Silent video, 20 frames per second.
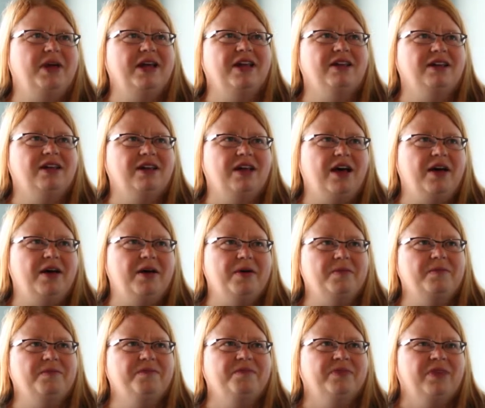And
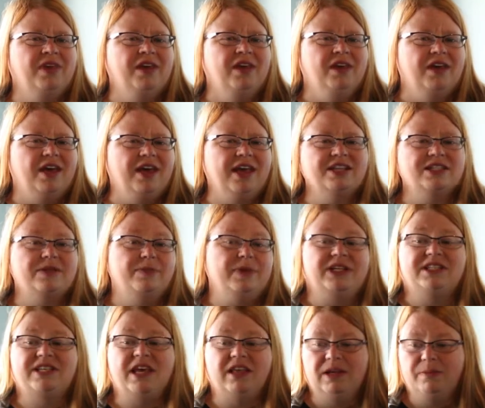I guess the
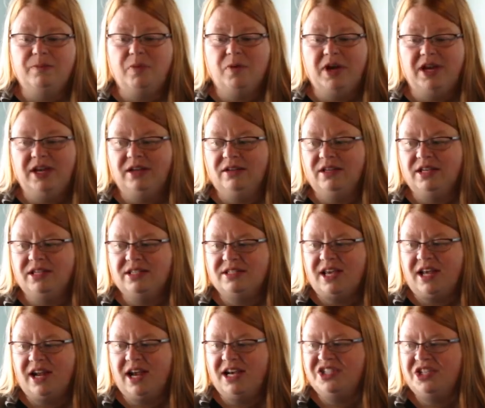big selling point is
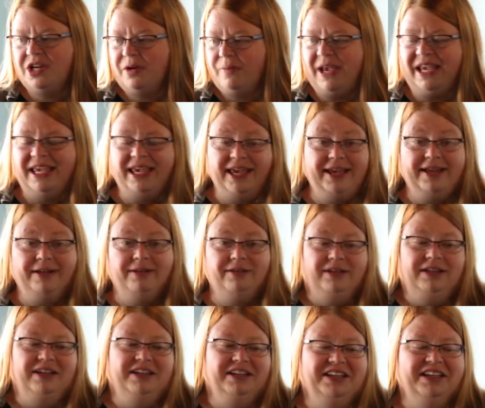that I share my kit,
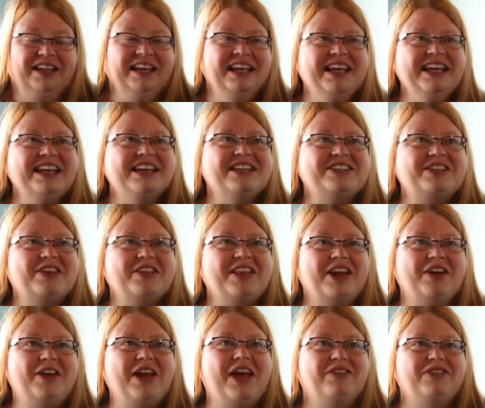so
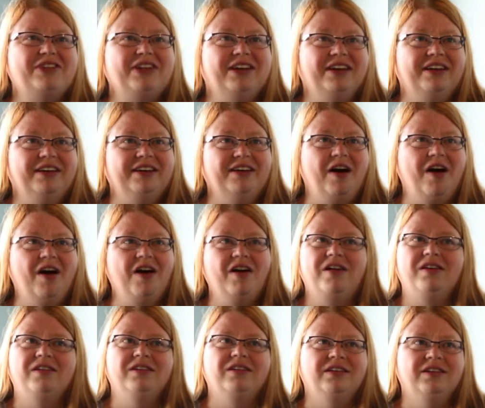they don't have to
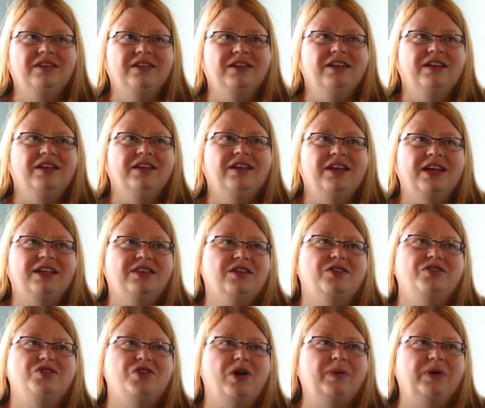haul, like
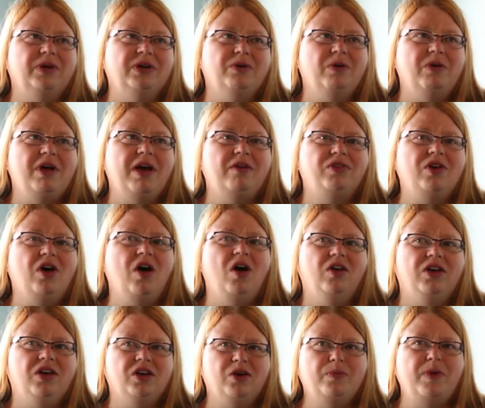their drummer won't have to
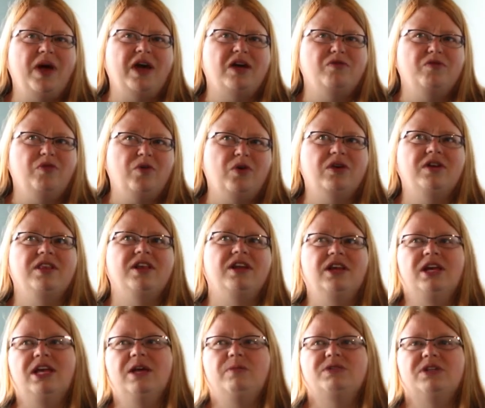haul gear back and forth, and
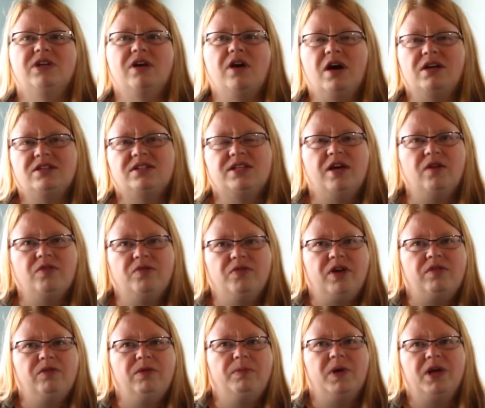it keeps the cost down
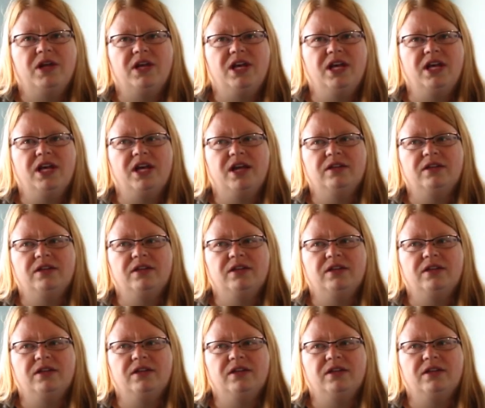for everybody.